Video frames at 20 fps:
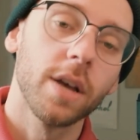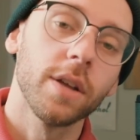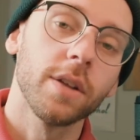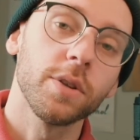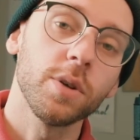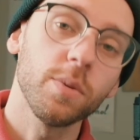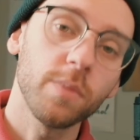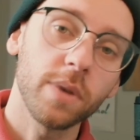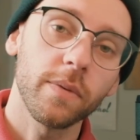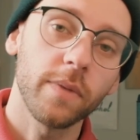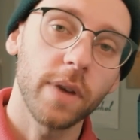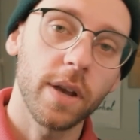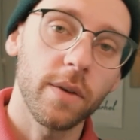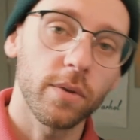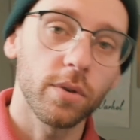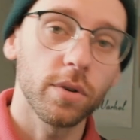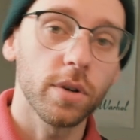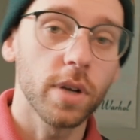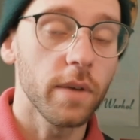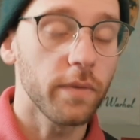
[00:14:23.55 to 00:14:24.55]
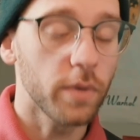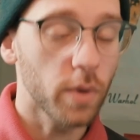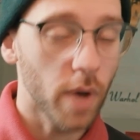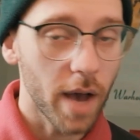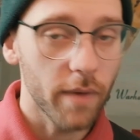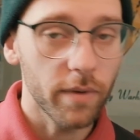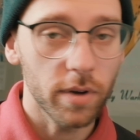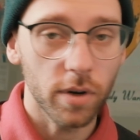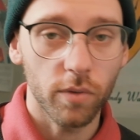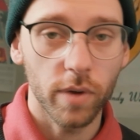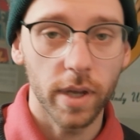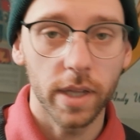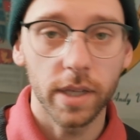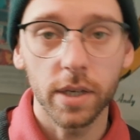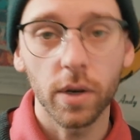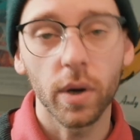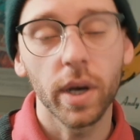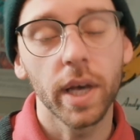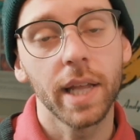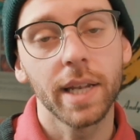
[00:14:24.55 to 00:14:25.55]
do me a favor, if you haven't already,
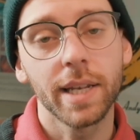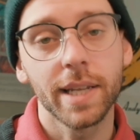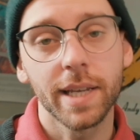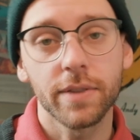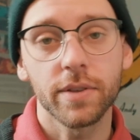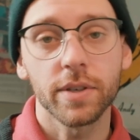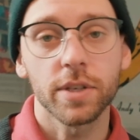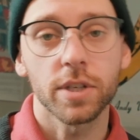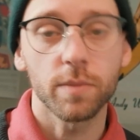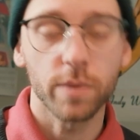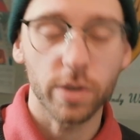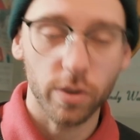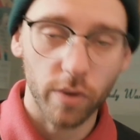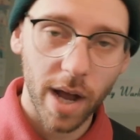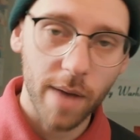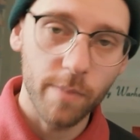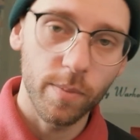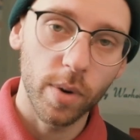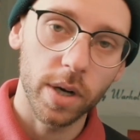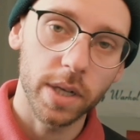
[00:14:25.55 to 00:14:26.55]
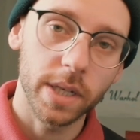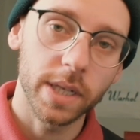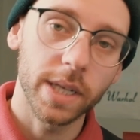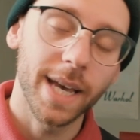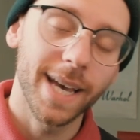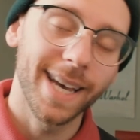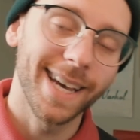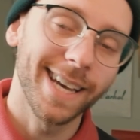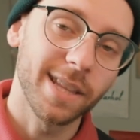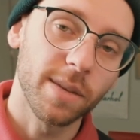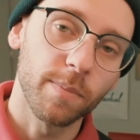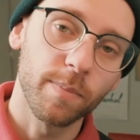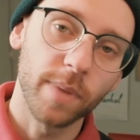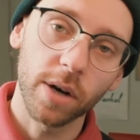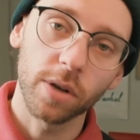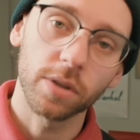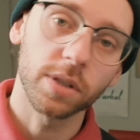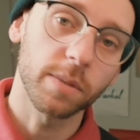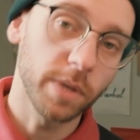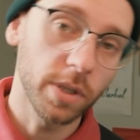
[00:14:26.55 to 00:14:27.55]
go ahead and hit the subscribe button, hit the
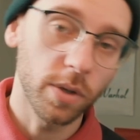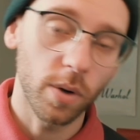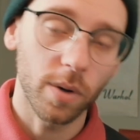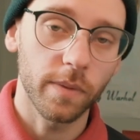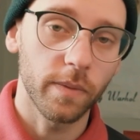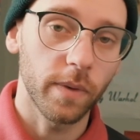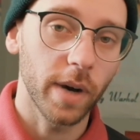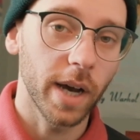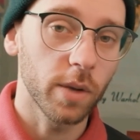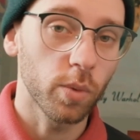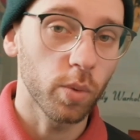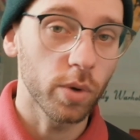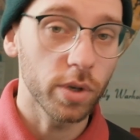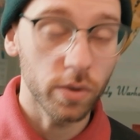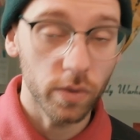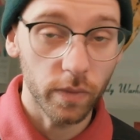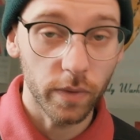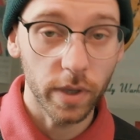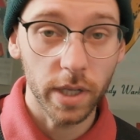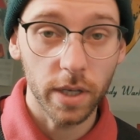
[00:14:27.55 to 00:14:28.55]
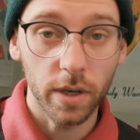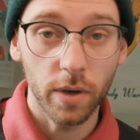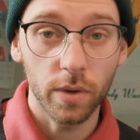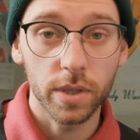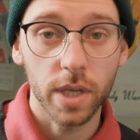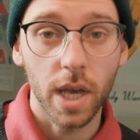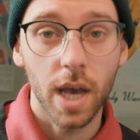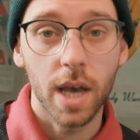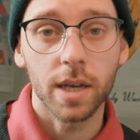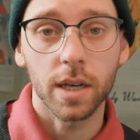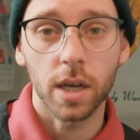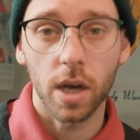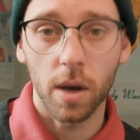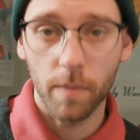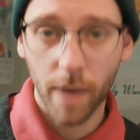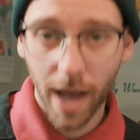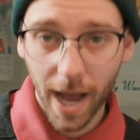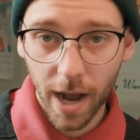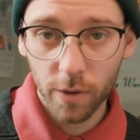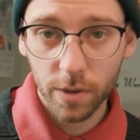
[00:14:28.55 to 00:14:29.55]
bell to be notified when new videos come
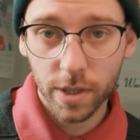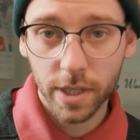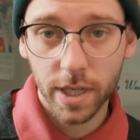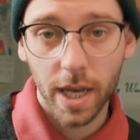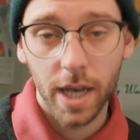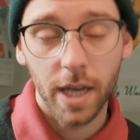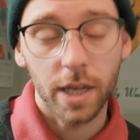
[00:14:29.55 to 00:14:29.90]
out.